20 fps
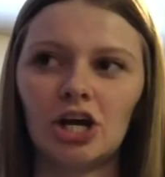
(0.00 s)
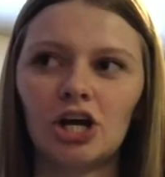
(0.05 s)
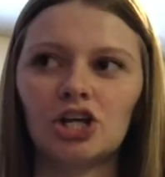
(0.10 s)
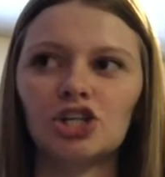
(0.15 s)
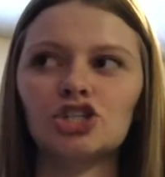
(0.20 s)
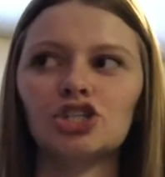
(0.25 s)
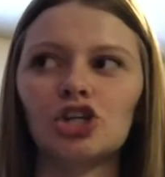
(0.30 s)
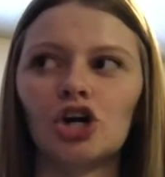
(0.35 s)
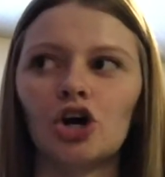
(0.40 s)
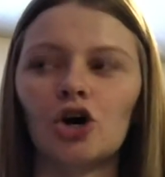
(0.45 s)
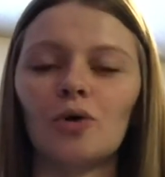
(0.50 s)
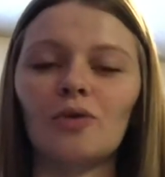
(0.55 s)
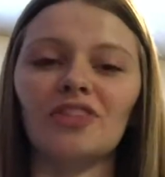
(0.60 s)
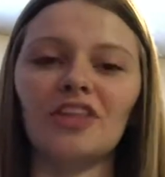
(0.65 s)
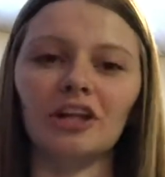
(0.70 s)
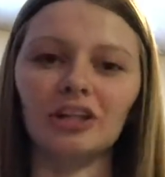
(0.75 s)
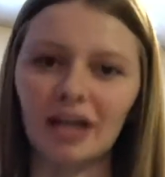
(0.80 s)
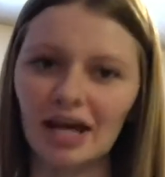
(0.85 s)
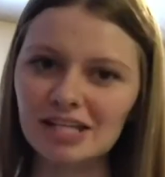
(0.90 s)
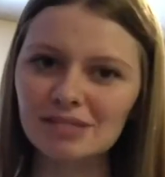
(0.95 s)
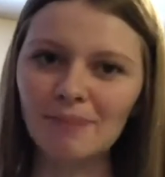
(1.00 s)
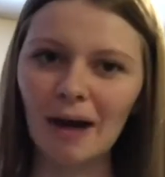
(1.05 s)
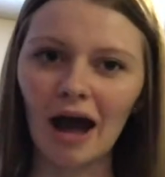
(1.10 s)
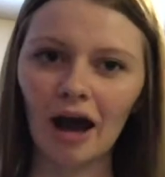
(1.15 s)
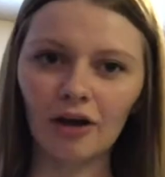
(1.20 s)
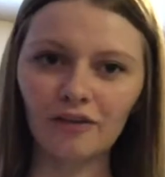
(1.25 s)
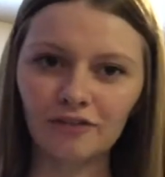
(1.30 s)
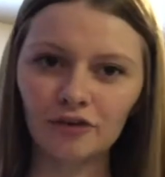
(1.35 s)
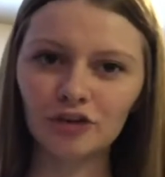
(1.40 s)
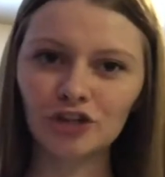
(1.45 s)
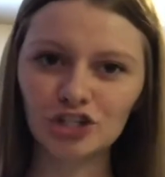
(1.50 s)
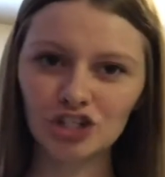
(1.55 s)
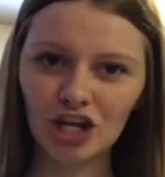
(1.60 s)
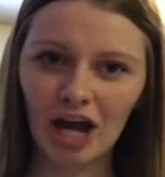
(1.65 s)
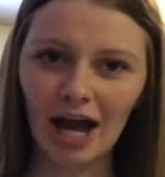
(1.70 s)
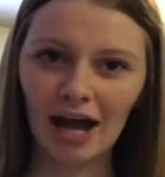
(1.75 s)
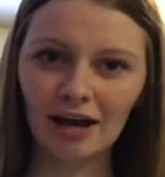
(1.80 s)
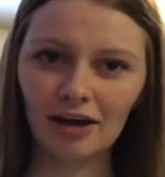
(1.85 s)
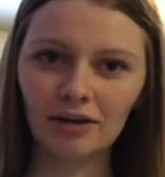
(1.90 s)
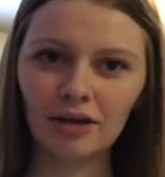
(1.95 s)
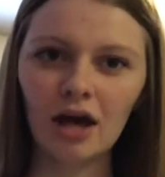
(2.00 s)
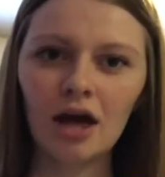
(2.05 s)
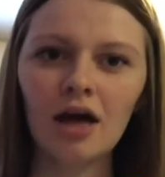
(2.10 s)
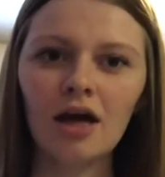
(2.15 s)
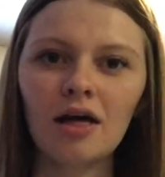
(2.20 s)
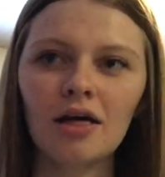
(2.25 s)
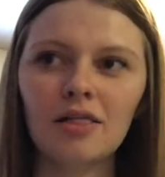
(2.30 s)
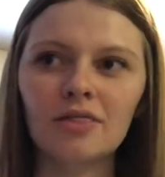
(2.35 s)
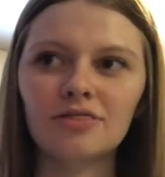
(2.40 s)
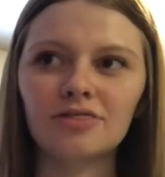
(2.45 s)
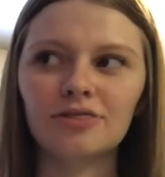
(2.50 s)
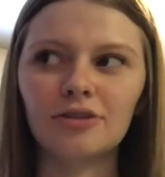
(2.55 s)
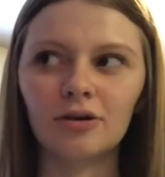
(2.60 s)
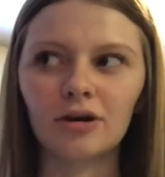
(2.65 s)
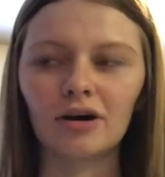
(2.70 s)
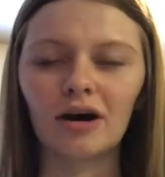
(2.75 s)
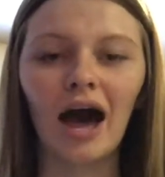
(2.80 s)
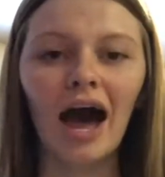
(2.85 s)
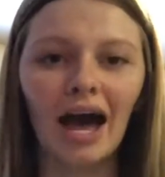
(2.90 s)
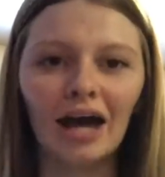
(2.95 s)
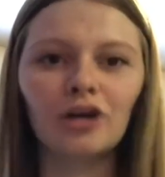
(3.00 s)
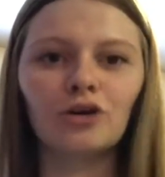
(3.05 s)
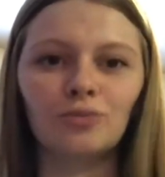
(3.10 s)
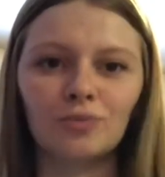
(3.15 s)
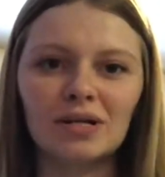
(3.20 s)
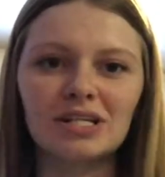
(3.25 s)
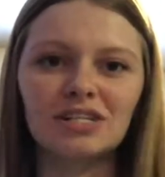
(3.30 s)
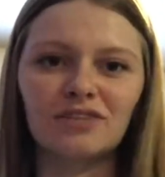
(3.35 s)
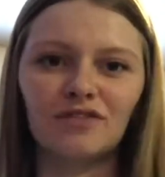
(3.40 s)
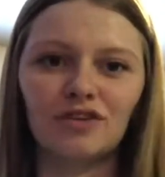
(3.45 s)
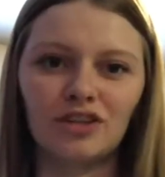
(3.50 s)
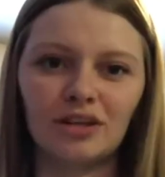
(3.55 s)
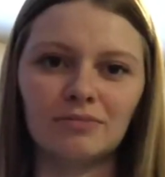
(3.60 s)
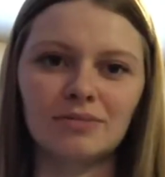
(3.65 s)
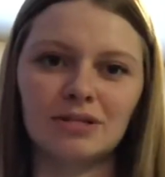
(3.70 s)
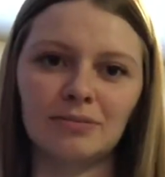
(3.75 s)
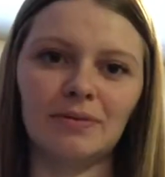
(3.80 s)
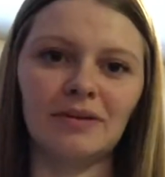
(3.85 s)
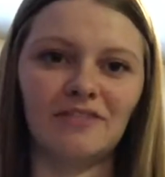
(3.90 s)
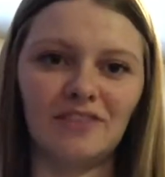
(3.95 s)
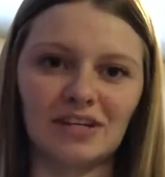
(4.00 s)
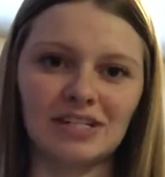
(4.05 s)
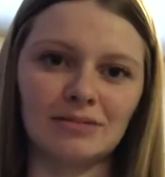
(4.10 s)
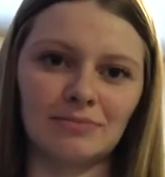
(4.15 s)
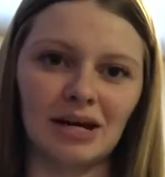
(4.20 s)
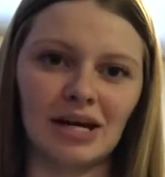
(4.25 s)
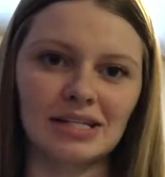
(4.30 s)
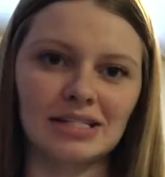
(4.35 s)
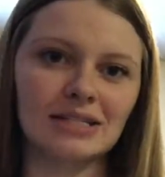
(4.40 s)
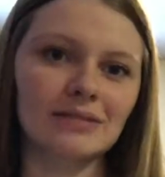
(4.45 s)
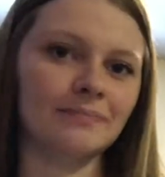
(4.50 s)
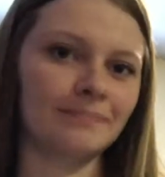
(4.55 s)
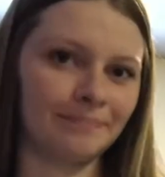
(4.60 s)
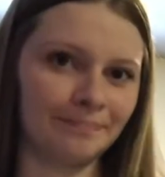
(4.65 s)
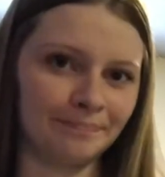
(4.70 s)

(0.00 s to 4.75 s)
So the less powerful the child, the higher risk for them to be victimized.